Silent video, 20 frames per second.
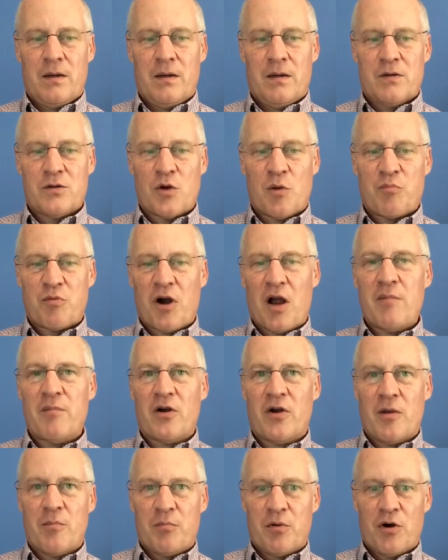So a
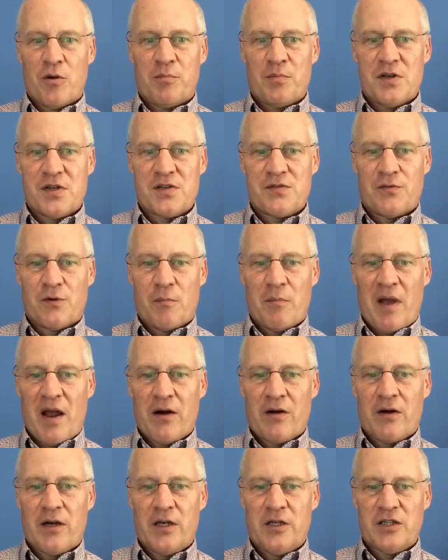primary purpose for
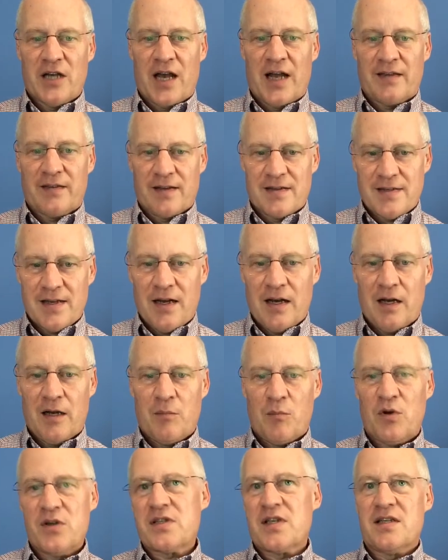marriage at the time
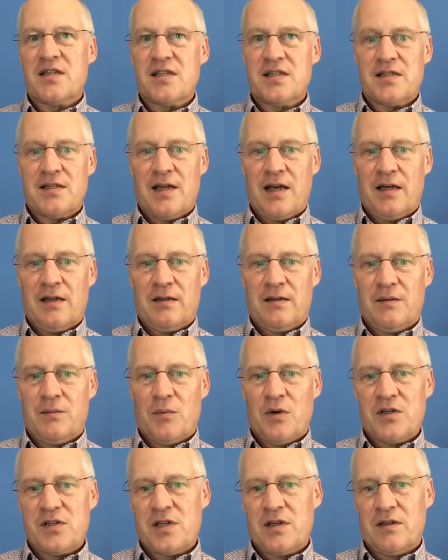was
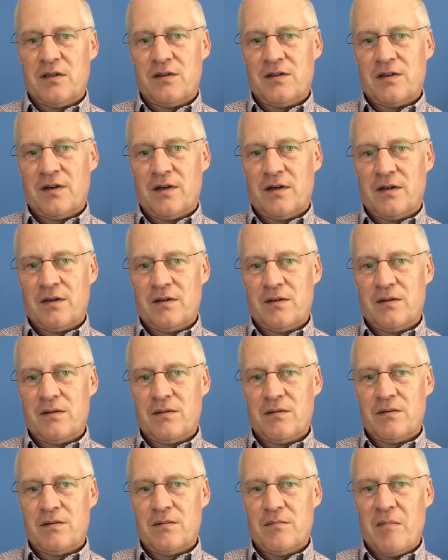that
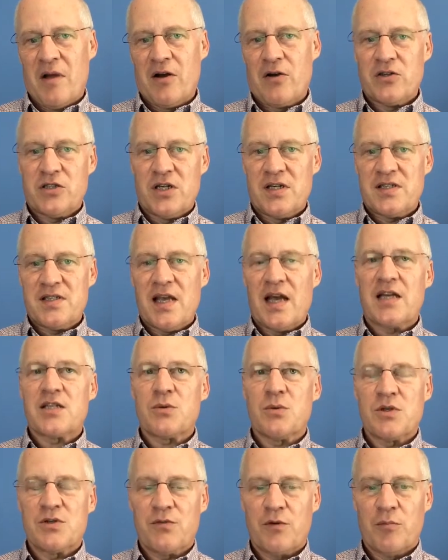marriage and sex
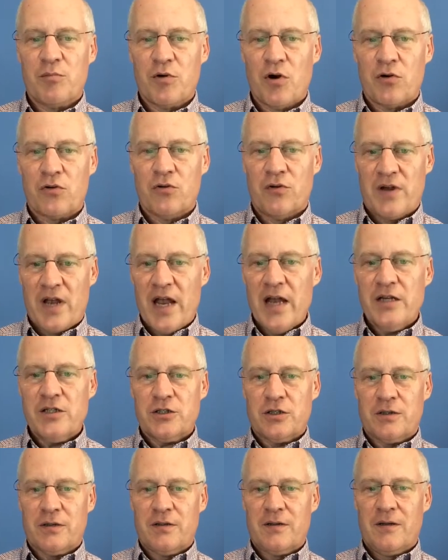was for
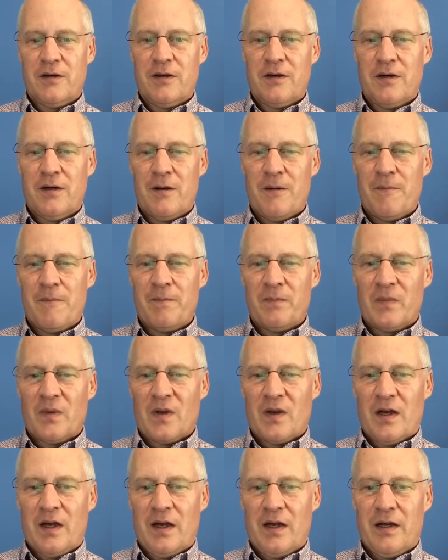procreation.
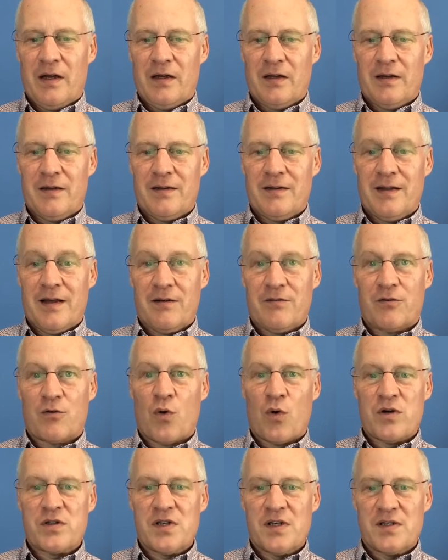And that, of
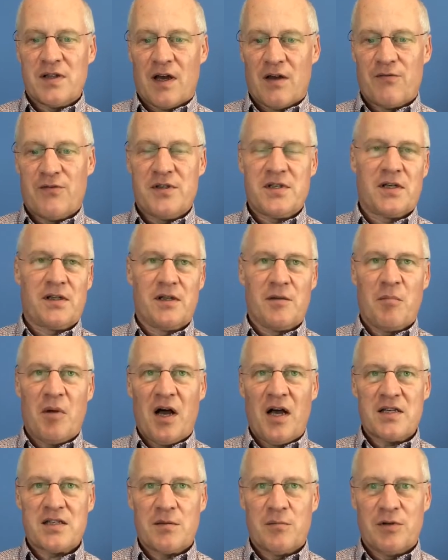course, is not physically
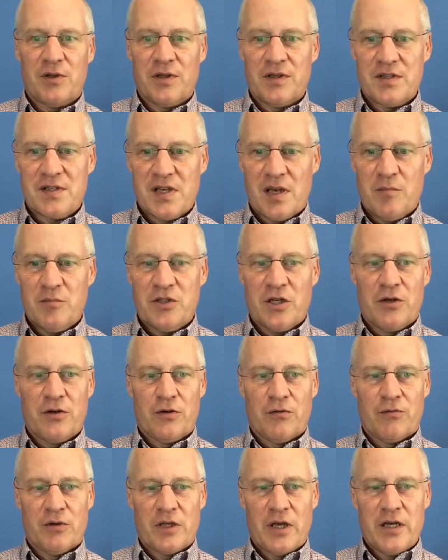possible in
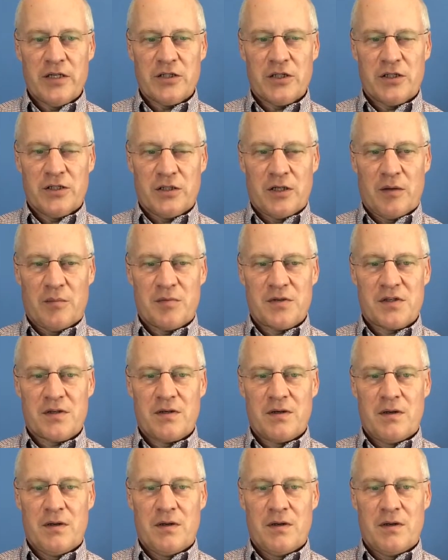same-gender relationships.